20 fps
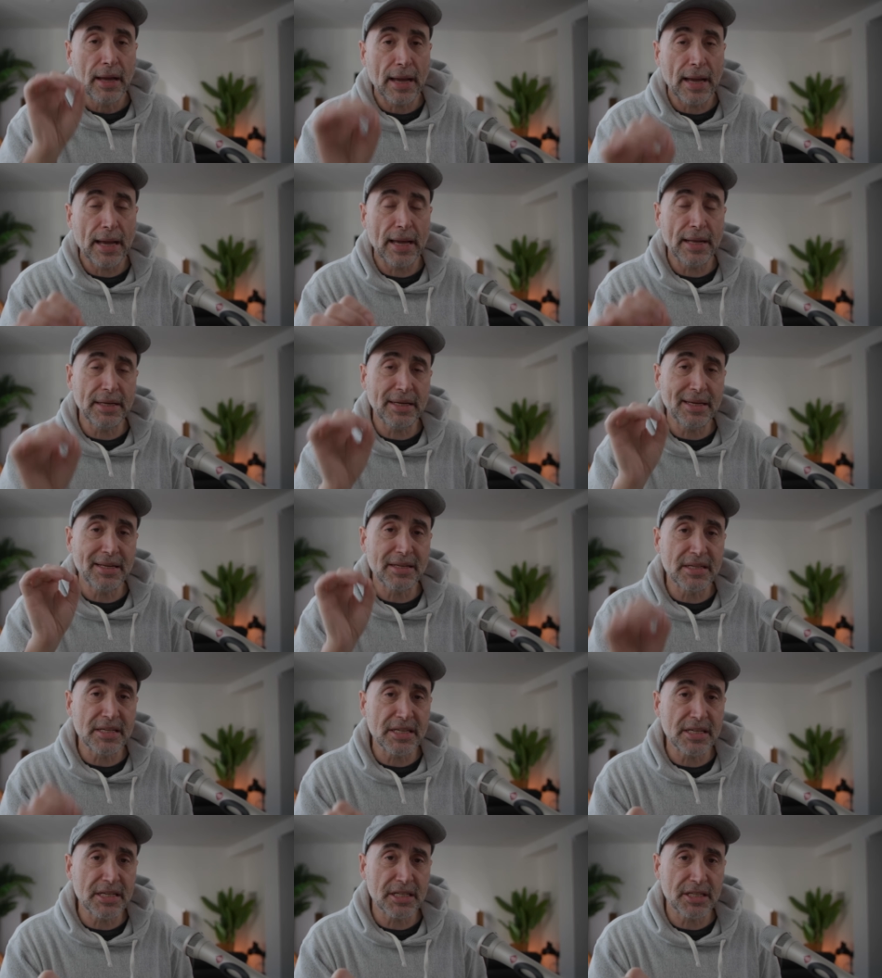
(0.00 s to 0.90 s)
Any
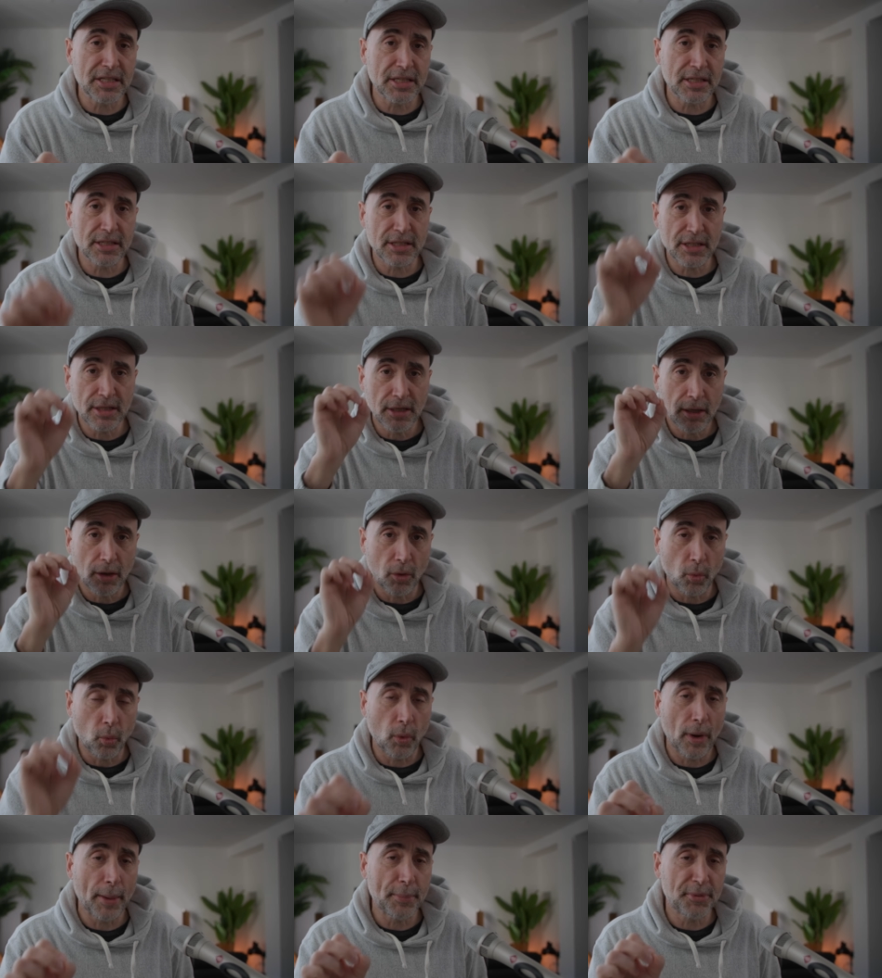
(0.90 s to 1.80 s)
decent
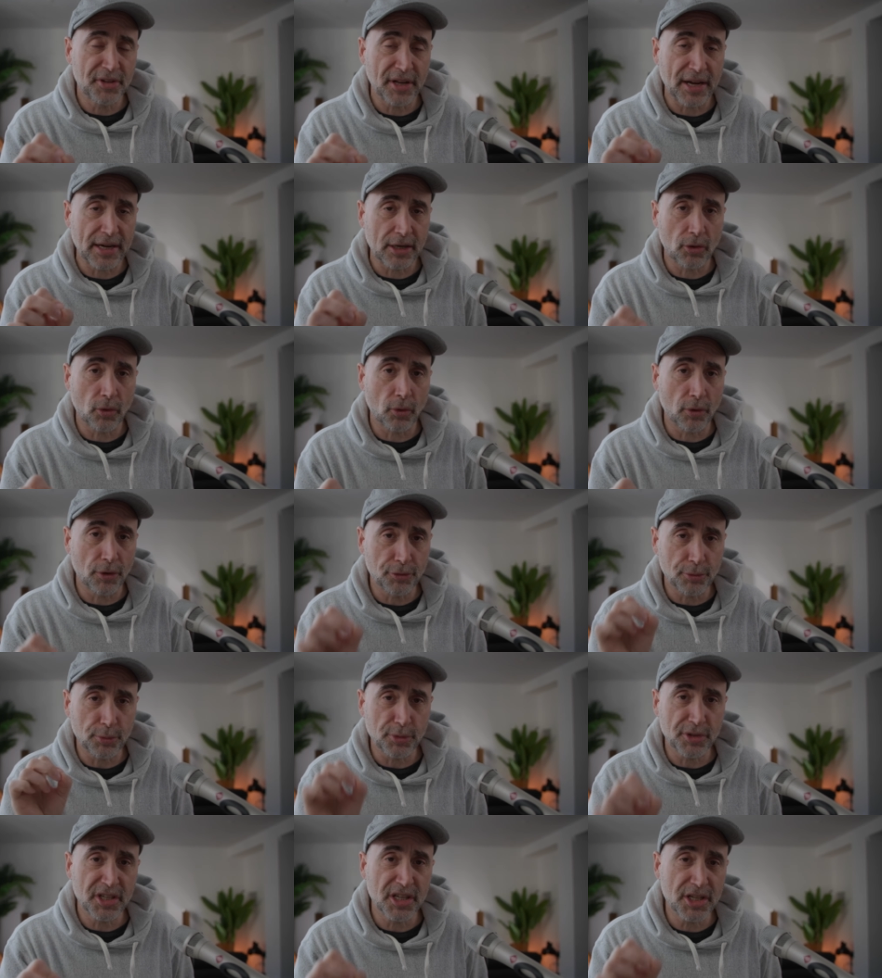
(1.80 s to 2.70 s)
web stack course
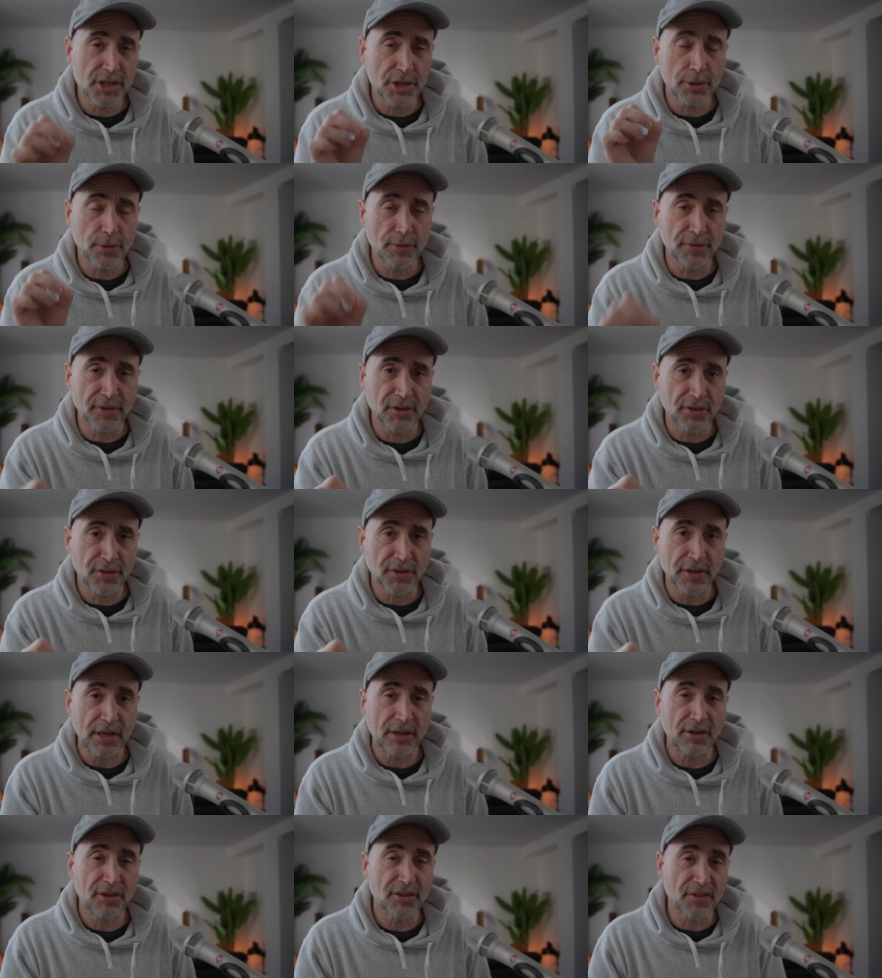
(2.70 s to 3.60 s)
will teach you these
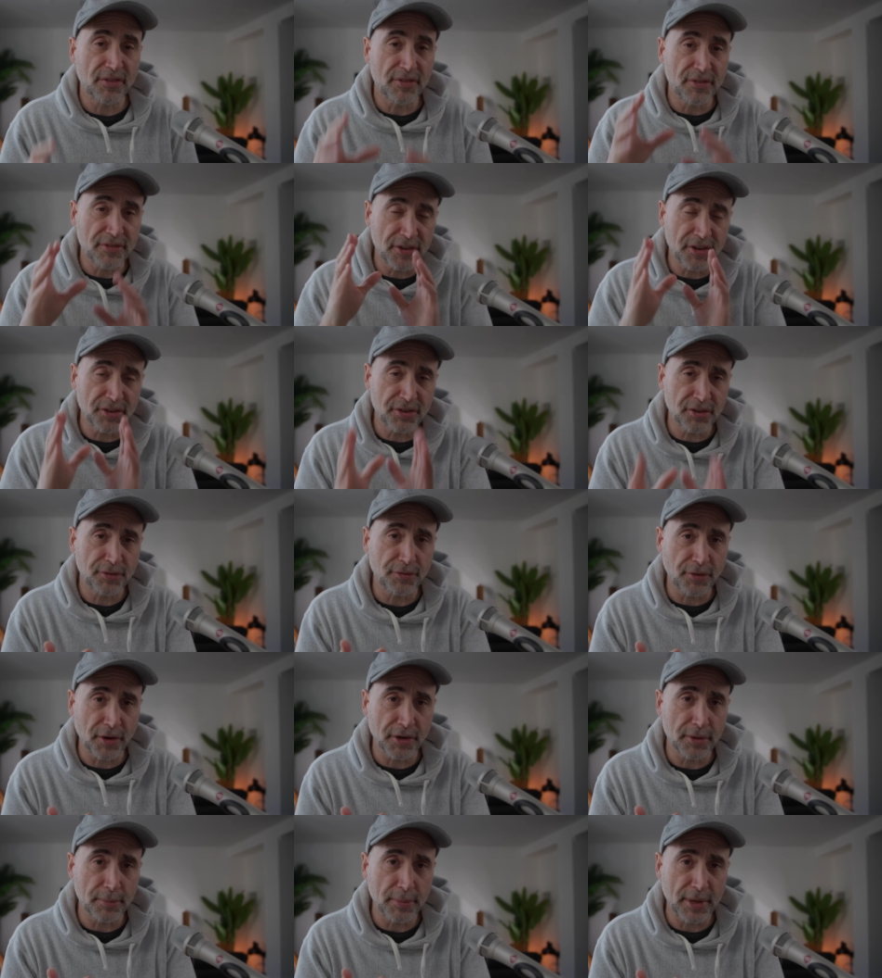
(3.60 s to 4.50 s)
things. This is
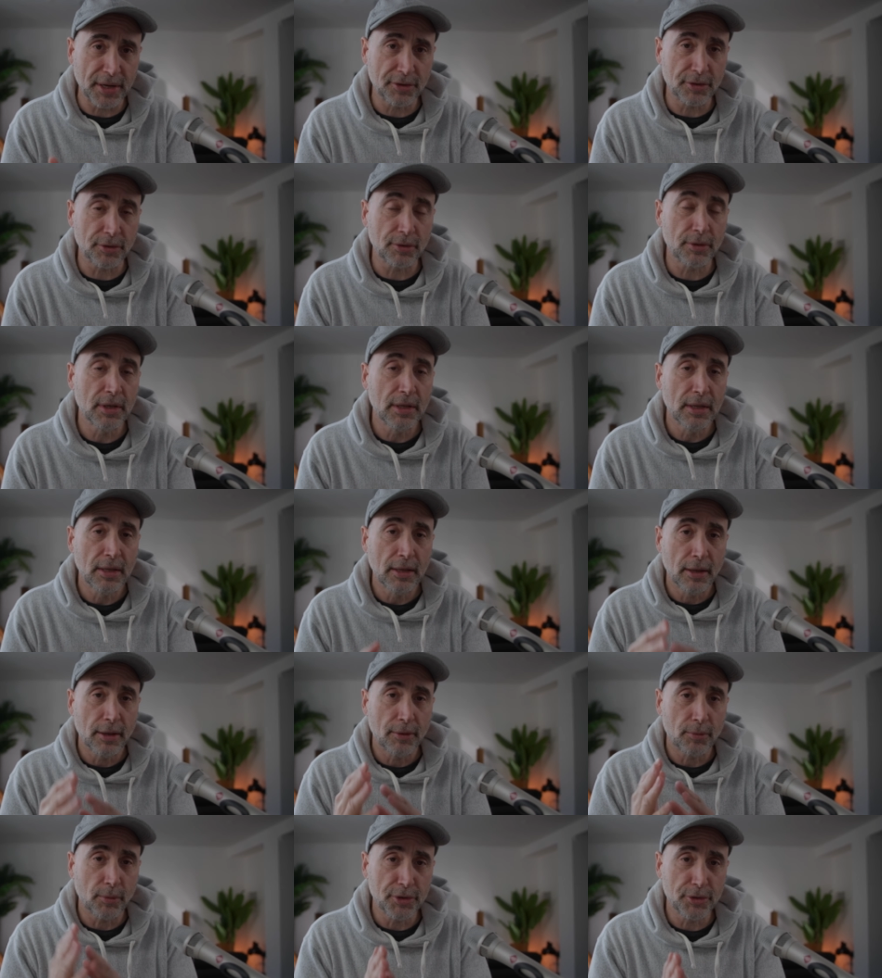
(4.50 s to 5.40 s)
fundamental.
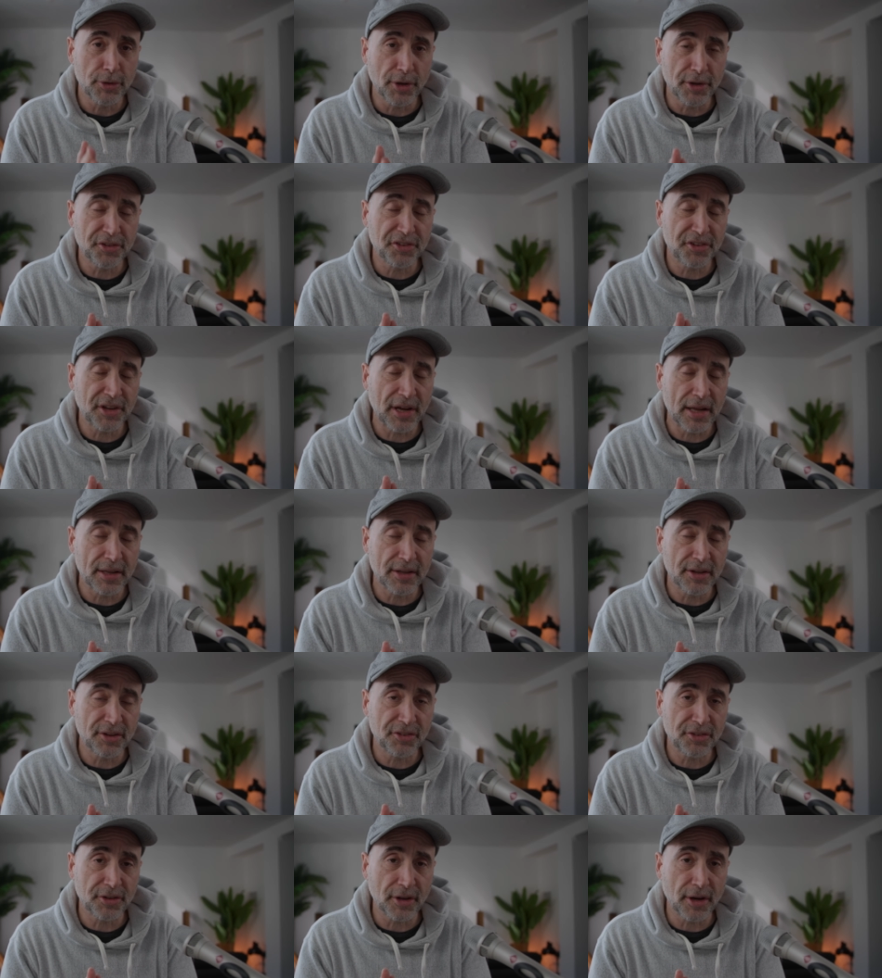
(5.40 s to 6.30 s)
When you understand
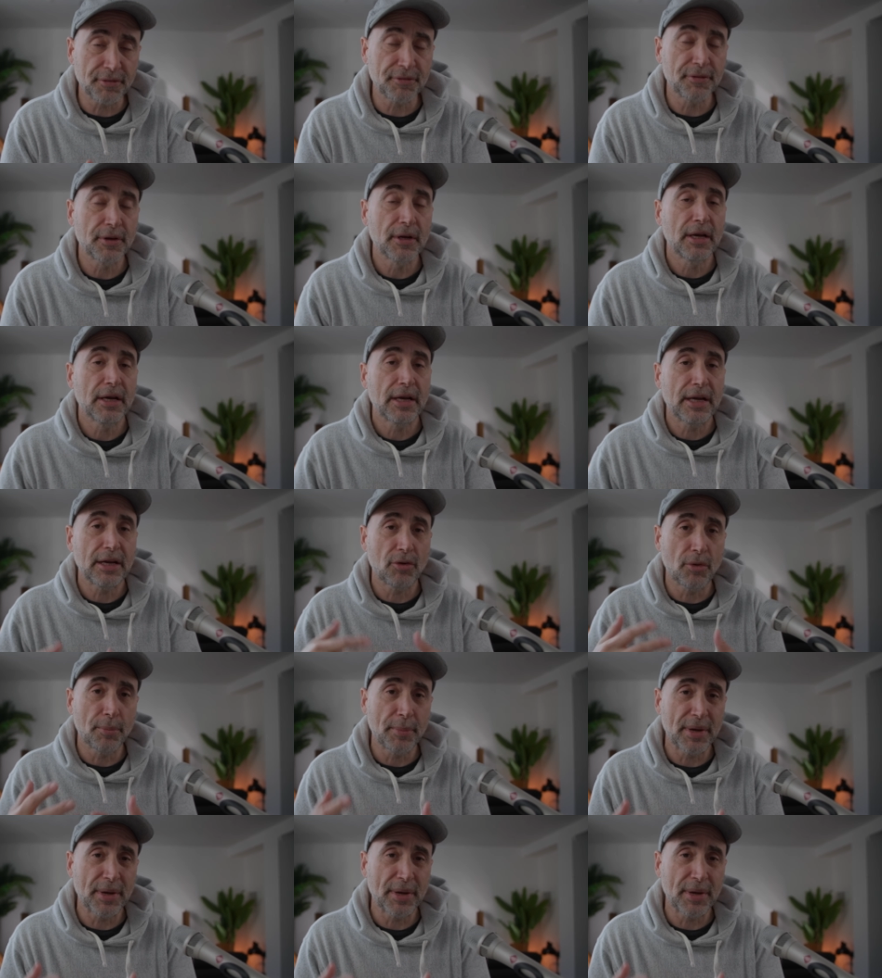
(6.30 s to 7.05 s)
this stuff, it will